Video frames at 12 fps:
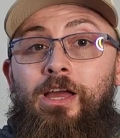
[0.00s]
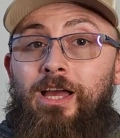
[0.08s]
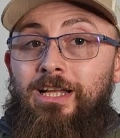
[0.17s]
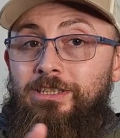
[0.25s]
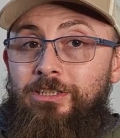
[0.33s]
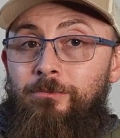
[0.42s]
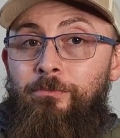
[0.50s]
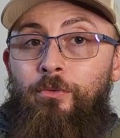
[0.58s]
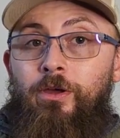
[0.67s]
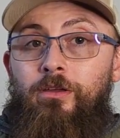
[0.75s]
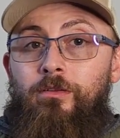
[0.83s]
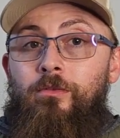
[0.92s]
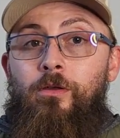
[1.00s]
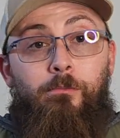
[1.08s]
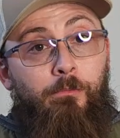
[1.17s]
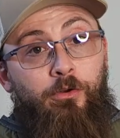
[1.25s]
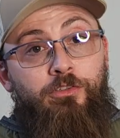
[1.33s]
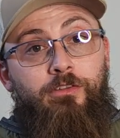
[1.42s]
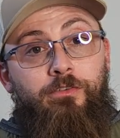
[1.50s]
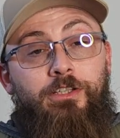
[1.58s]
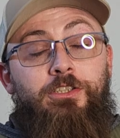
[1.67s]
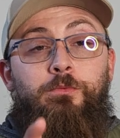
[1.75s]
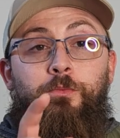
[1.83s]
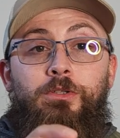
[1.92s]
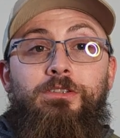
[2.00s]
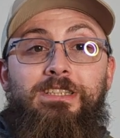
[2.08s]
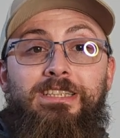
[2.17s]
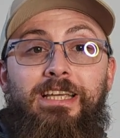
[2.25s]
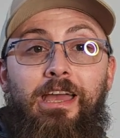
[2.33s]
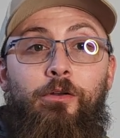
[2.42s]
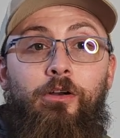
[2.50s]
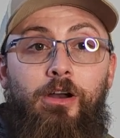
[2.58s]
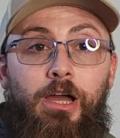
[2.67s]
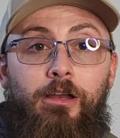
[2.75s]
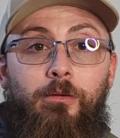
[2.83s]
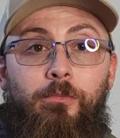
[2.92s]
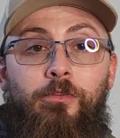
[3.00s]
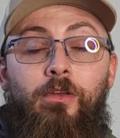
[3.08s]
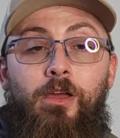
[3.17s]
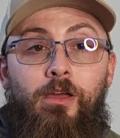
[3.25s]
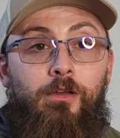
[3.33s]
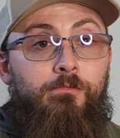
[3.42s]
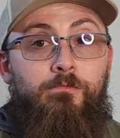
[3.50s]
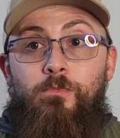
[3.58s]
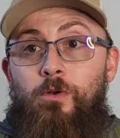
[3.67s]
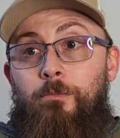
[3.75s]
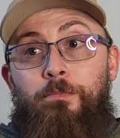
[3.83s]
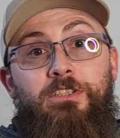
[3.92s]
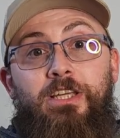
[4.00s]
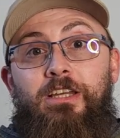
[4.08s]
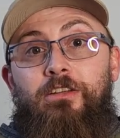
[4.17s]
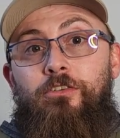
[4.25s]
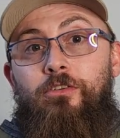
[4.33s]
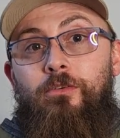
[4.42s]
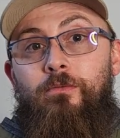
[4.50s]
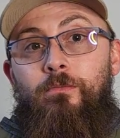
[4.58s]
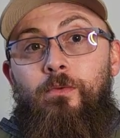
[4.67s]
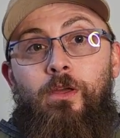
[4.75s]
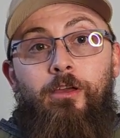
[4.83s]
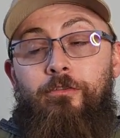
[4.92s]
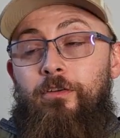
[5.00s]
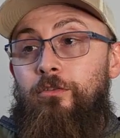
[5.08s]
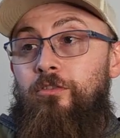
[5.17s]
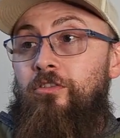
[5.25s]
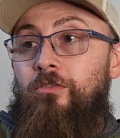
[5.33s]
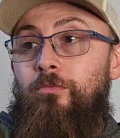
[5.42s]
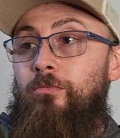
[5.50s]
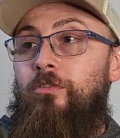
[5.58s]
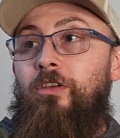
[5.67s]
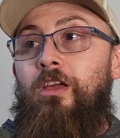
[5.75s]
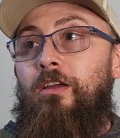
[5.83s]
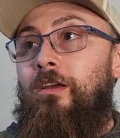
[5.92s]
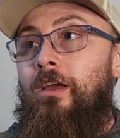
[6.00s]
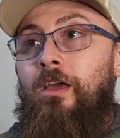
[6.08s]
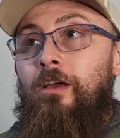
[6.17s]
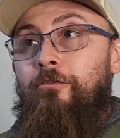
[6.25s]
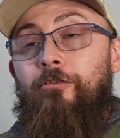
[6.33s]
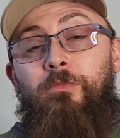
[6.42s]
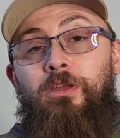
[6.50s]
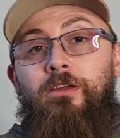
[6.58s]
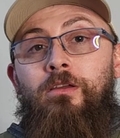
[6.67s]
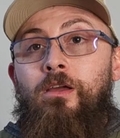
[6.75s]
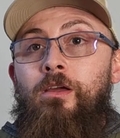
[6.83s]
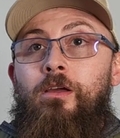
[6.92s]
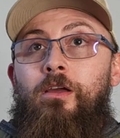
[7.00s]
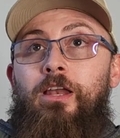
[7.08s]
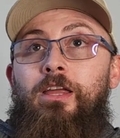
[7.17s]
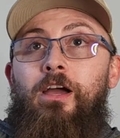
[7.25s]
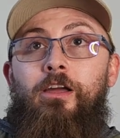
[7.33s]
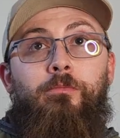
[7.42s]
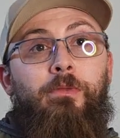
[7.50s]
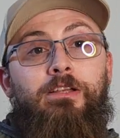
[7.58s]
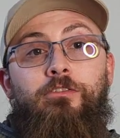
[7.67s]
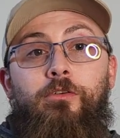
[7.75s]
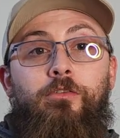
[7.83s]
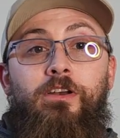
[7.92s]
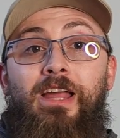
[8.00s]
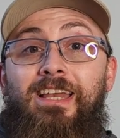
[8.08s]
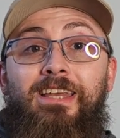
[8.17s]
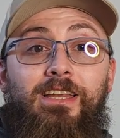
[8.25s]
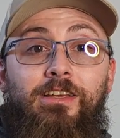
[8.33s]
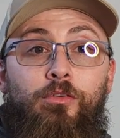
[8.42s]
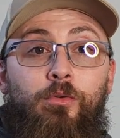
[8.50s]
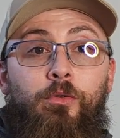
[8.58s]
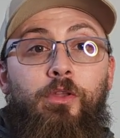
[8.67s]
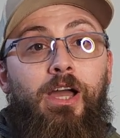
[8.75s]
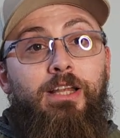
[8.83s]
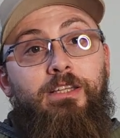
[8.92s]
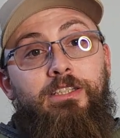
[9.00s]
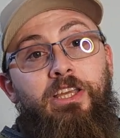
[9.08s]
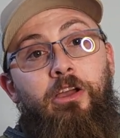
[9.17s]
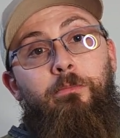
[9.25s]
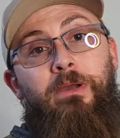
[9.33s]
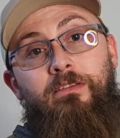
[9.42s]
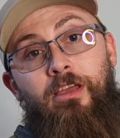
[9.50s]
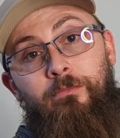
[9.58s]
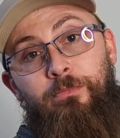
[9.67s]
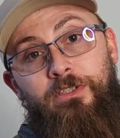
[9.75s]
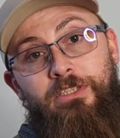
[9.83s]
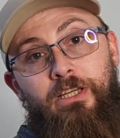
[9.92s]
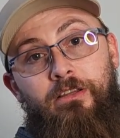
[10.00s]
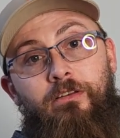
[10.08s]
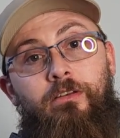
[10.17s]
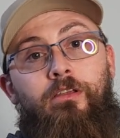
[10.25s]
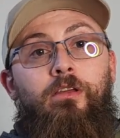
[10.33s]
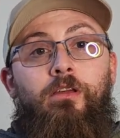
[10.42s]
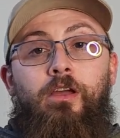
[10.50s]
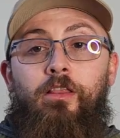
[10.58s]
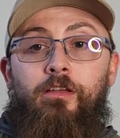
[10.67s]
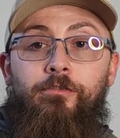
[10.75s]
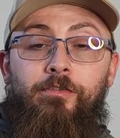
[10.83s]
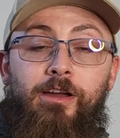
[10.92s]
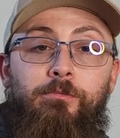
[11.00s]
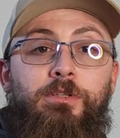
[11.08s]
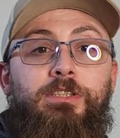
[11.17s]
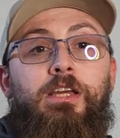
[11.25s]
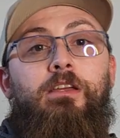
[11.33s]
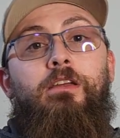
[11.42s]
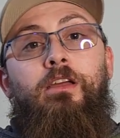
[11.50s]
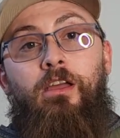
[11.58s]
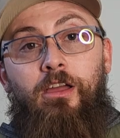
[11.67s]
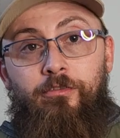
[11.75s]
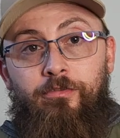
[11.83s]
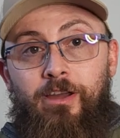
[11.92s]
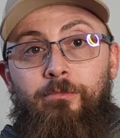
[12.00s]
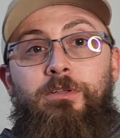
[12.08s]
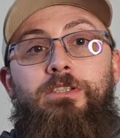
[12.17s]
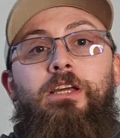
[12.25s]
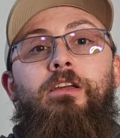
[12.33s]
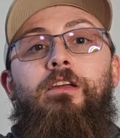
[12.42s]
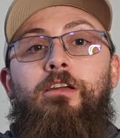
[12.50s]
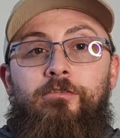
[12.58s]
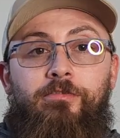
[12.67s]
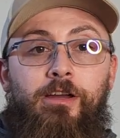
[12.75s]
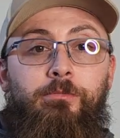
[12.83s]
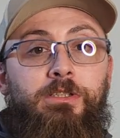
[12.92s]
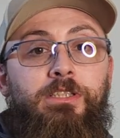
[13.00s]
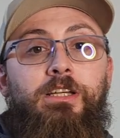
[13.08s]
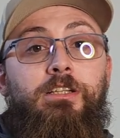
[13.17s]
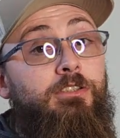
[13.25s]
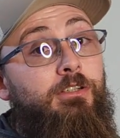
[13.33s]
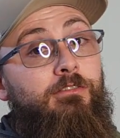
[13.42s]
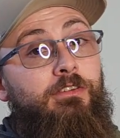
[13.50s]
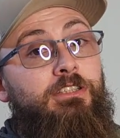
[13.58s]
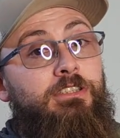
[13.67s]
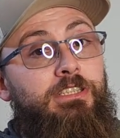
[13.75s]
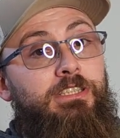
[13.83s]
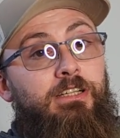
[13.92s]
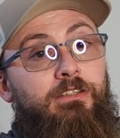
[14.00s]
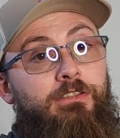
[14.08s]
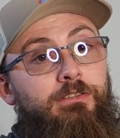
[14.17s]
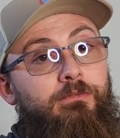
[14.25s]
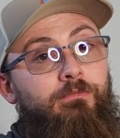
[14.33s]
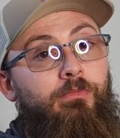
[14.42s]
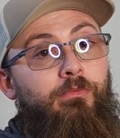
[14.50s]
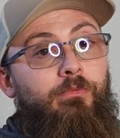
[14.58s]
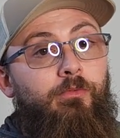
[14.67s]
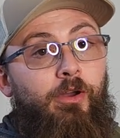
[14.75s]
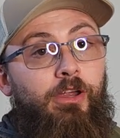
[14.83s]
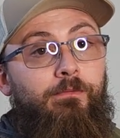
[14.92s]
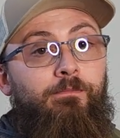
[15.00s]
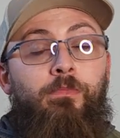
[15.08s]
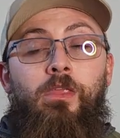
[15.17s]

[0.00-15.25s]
At some point, most of us will discount our items a percentage. If it's, say, for me, any item that's over 90 days old, I discount by 10% and then 5% and 5% and 5% until it eventually sells, right?